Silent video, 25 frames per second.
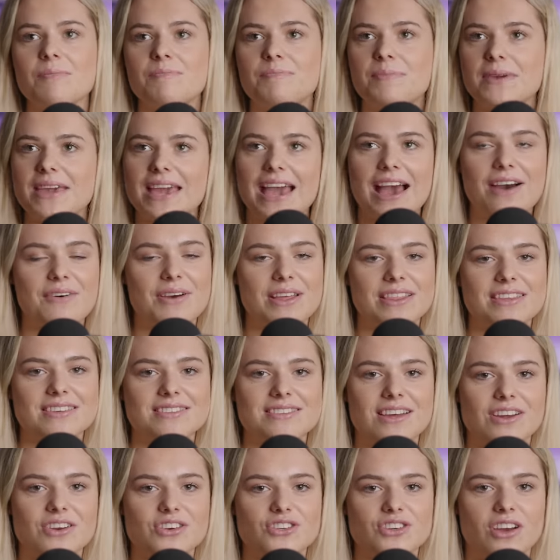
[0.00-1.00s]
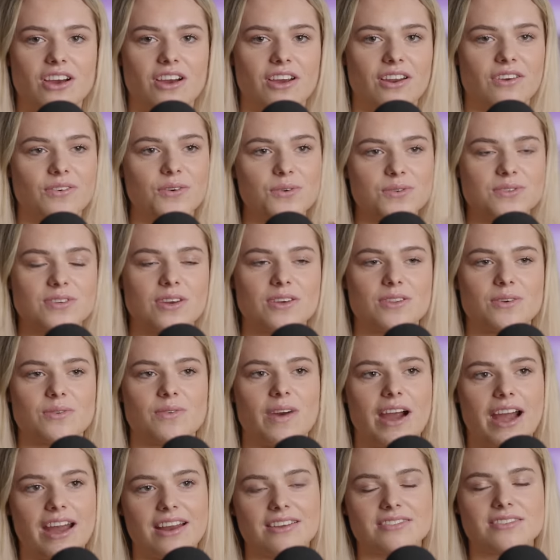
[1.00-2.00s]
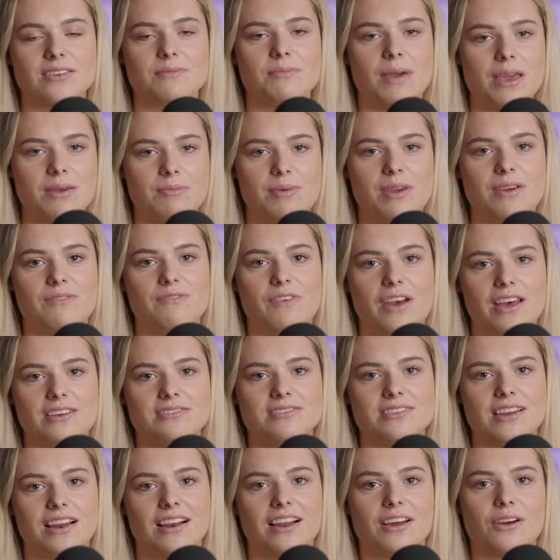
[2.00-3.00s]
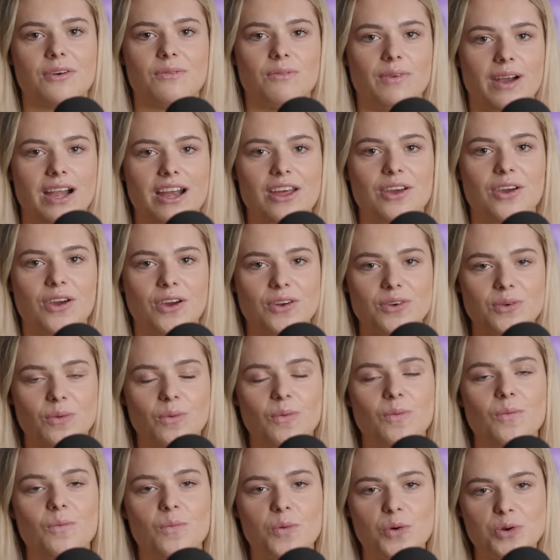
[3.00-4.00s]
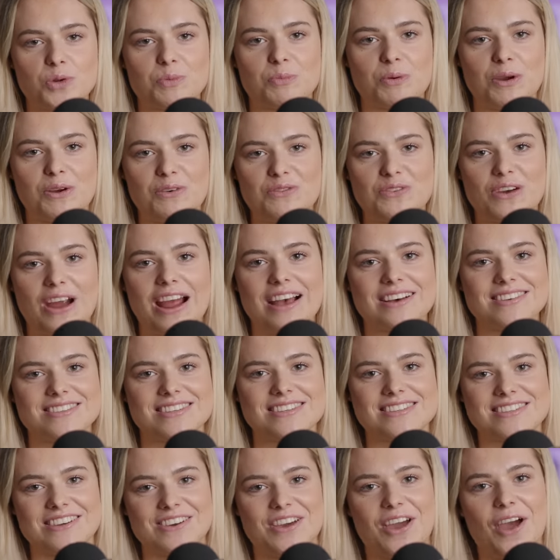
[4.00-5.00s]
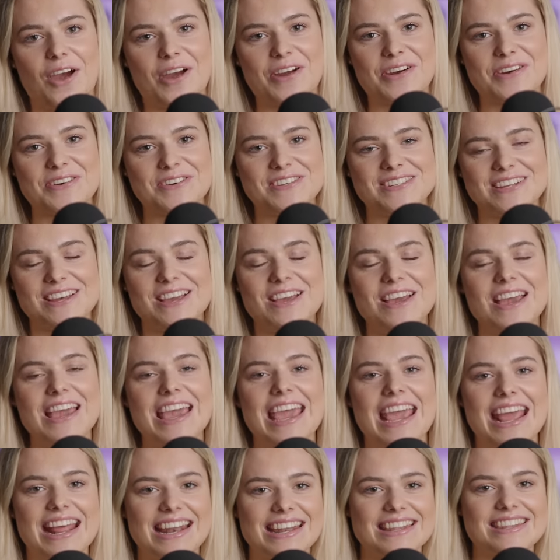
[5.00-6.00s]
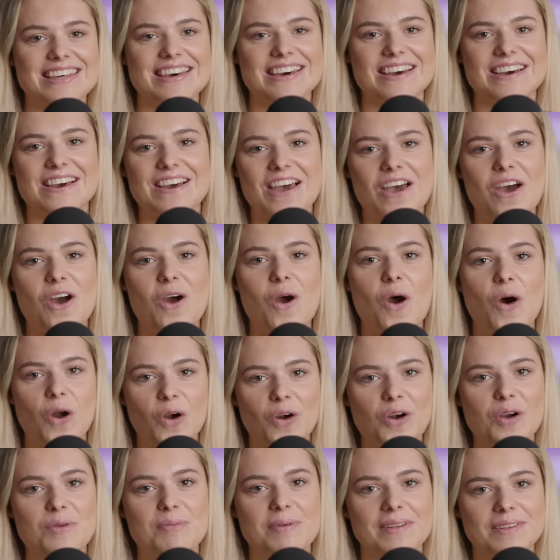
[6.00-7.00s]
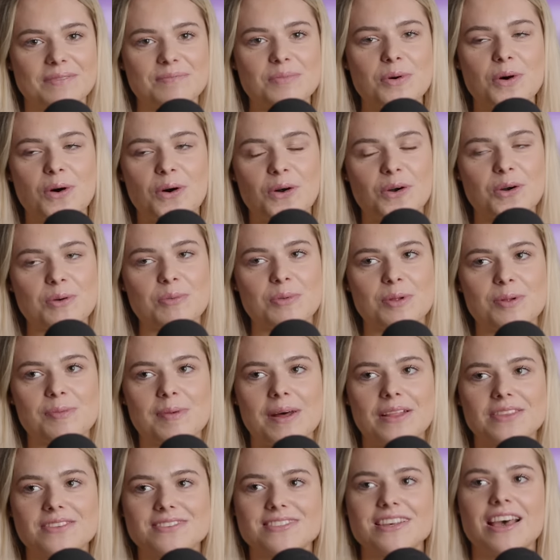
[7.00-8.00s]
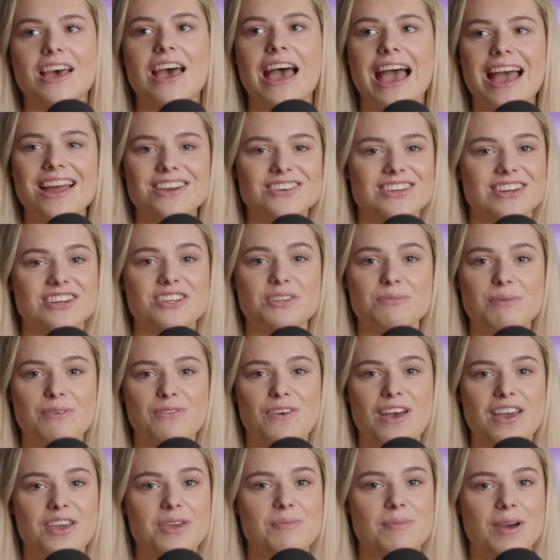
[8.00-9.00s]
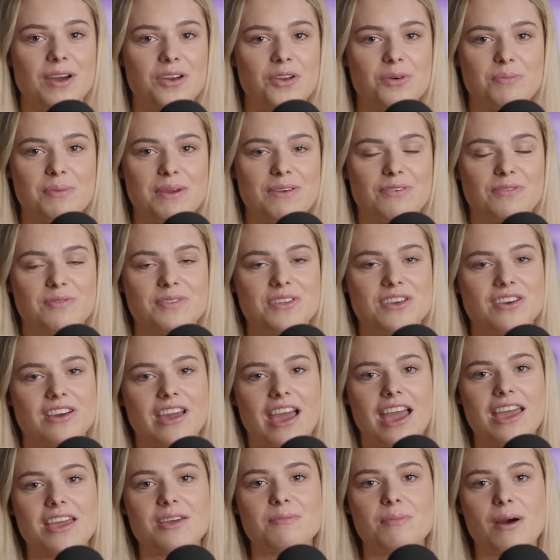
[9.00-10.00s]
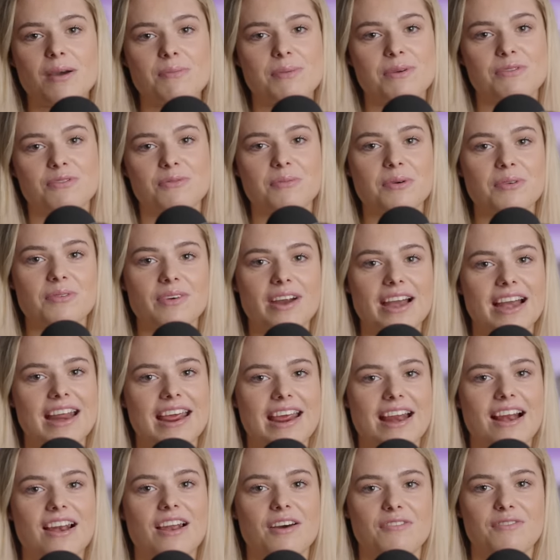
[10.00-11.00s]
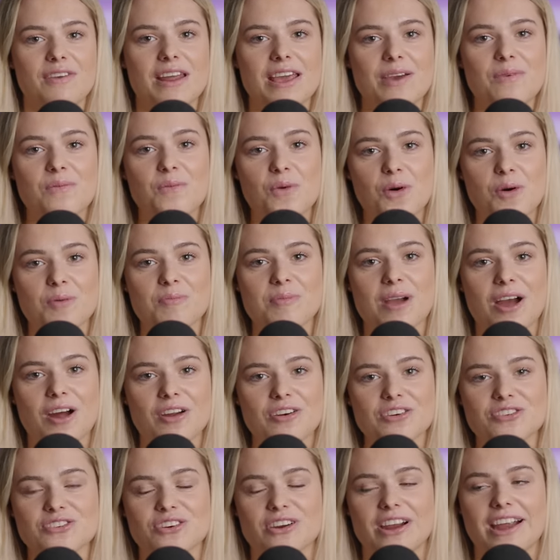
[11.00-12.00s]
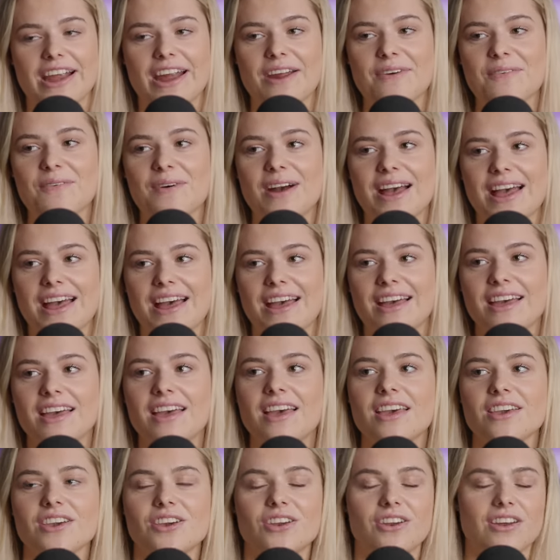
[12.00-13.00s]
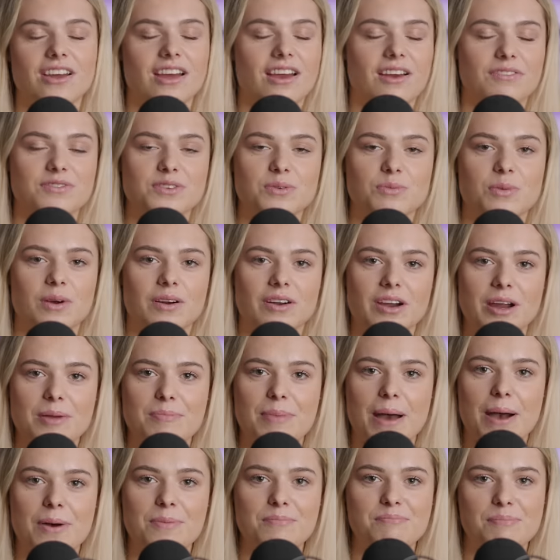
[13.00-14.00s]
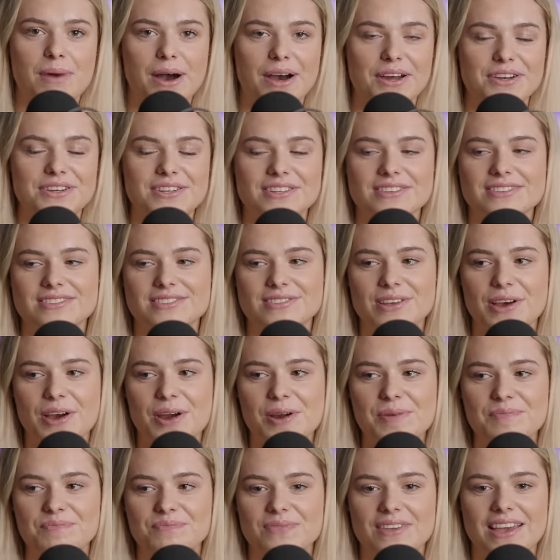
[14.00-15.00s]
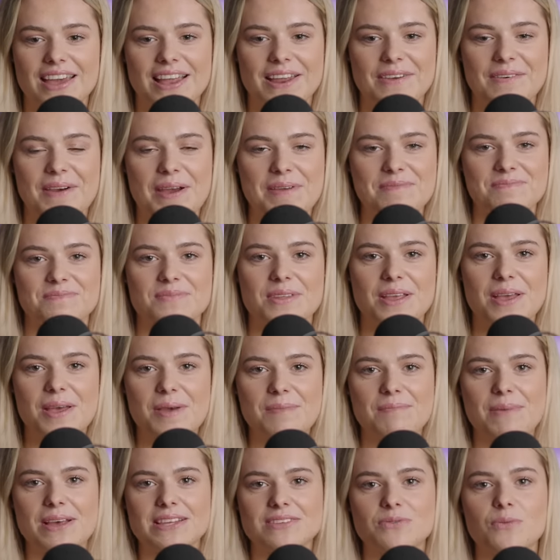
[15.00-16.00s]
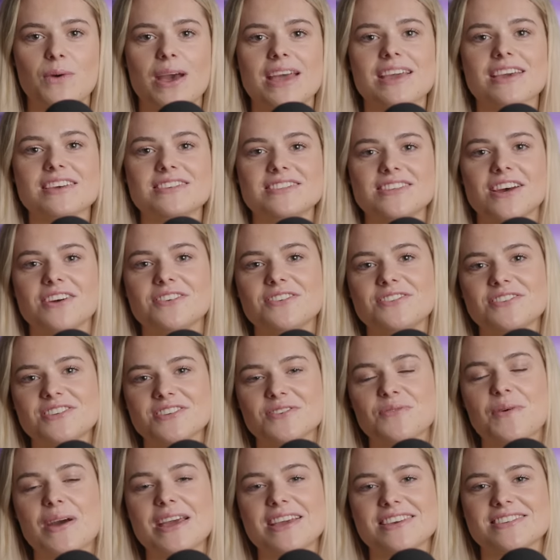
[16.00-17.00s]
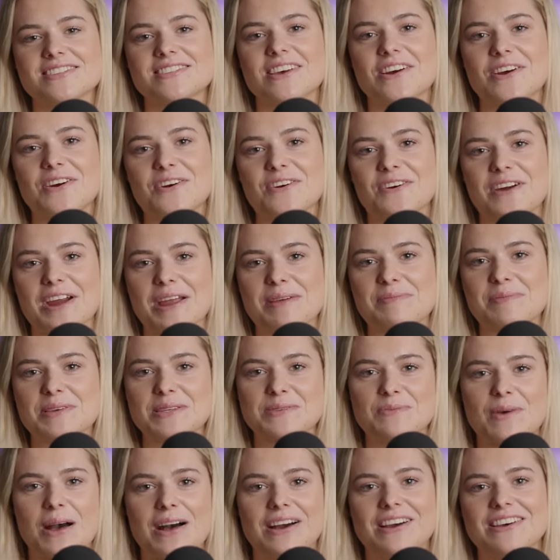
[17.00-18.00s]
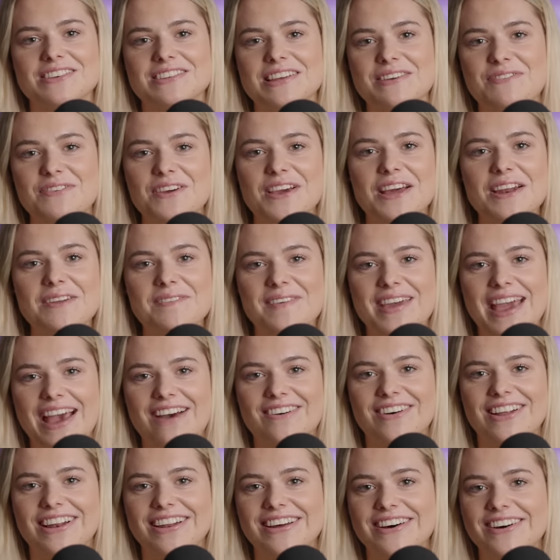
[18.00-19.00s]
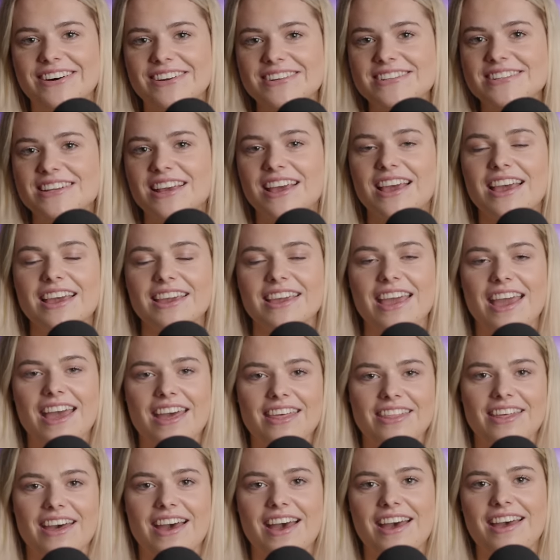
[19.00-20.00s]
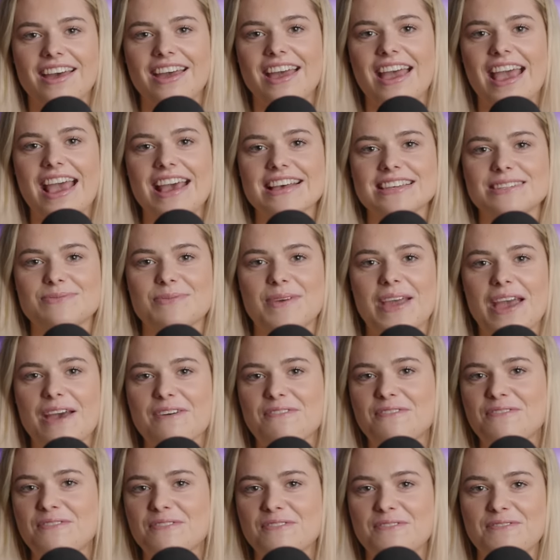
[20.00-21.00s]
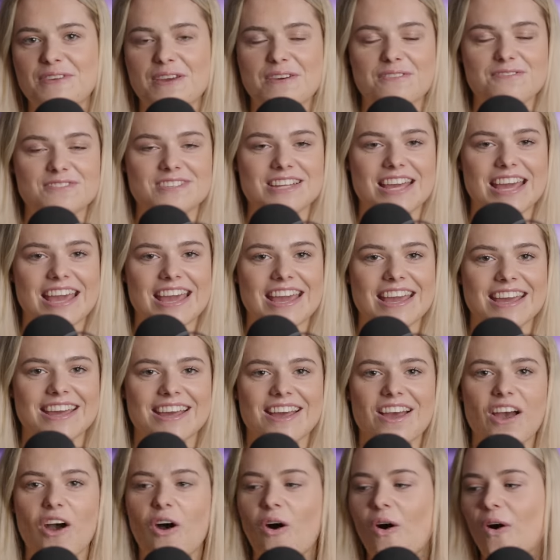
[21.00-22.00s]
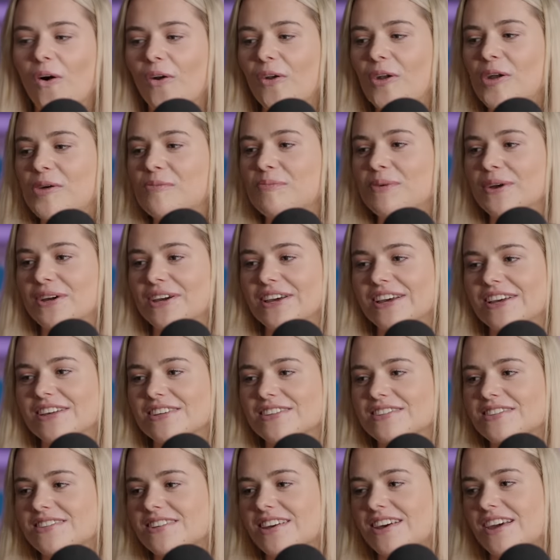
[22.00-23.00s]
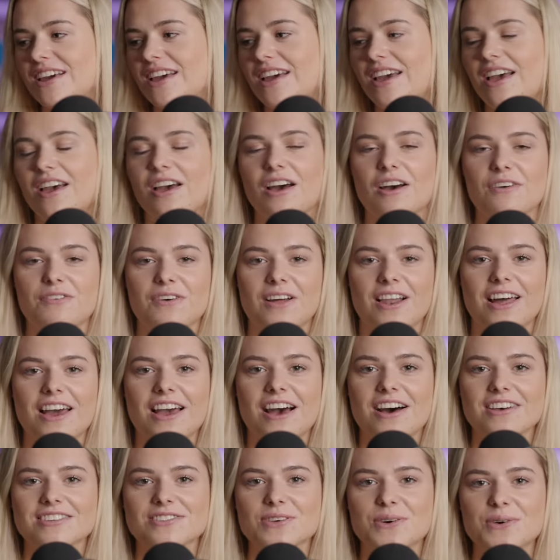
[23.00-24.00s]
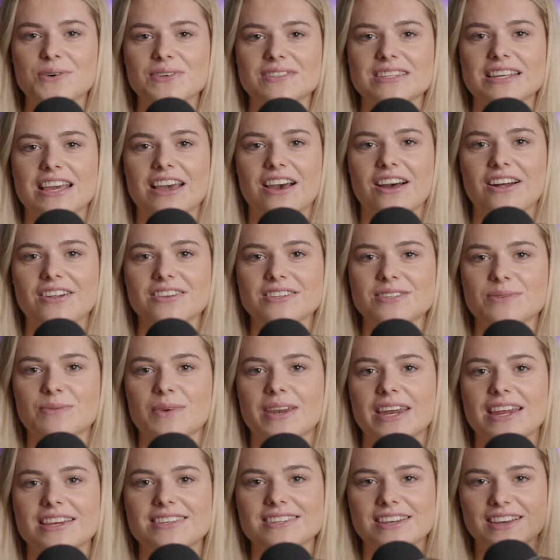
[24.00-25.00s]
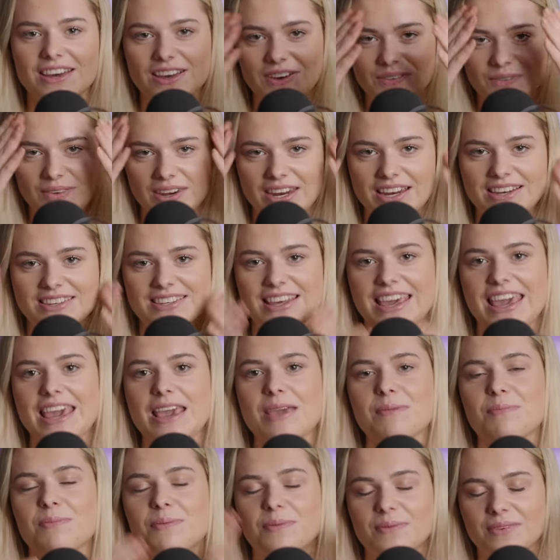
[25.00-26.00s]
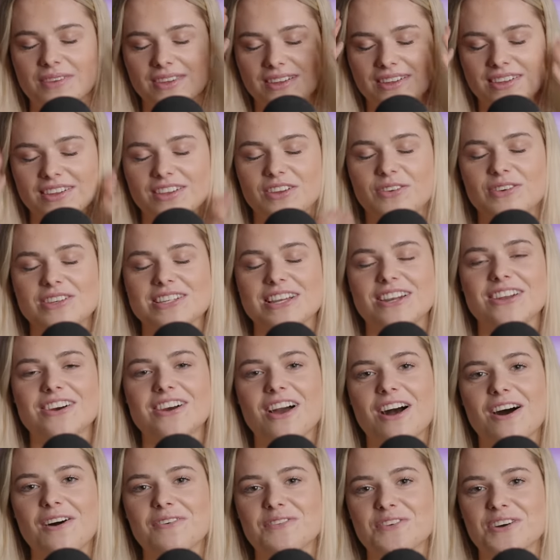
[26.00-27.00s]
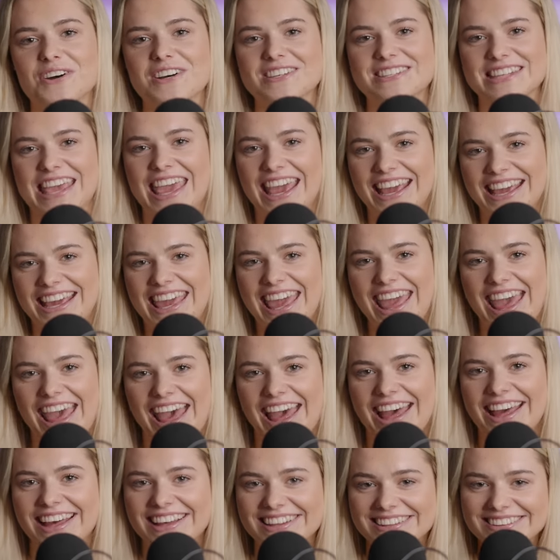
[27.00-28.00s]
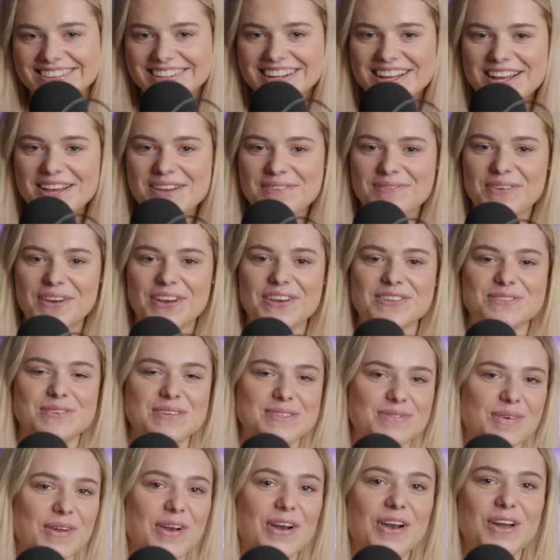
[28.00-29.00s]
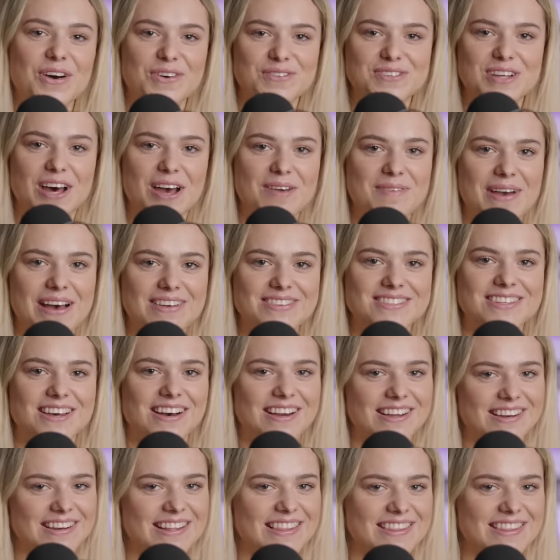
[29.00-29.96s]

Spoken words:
be out in the sunshine, also the rain. So maybe invest in like a really good waterproof trousers and coat in the more horrible months. Actually, to be fair, you might not be from the UK, you might be from a really lovely warm country where you don't have to worry about mud. So anyway, best, wear your sun cream as well, because if you're going to be out a lot, get that SPF 50 on, because I feel like us horsey girls, we need to look after our skincare, because we spend a lot of time outside and